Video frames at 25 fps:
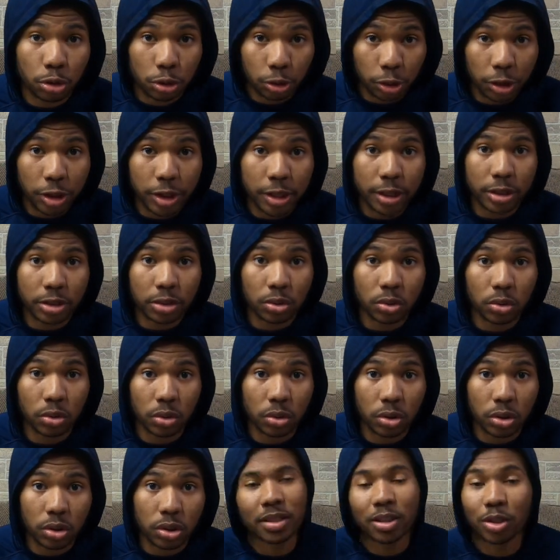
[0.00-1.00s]
three
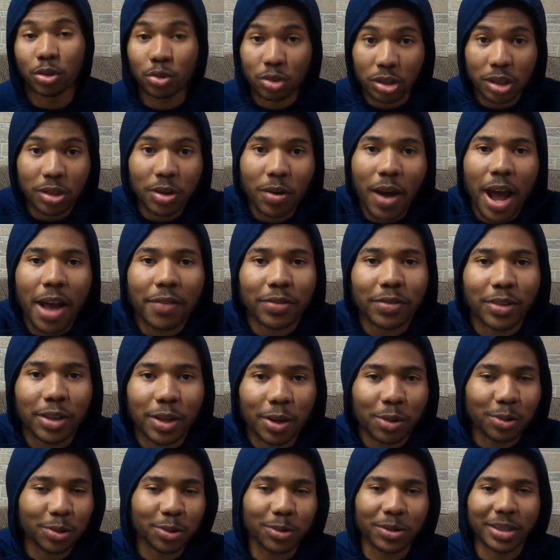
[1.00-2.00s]
schools, you still have to
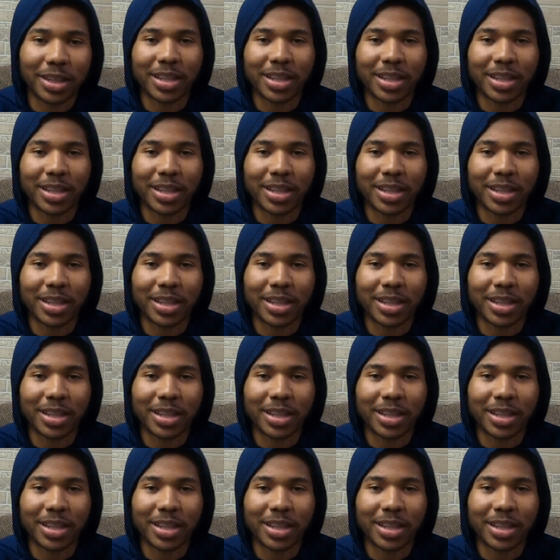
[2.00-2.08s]
go through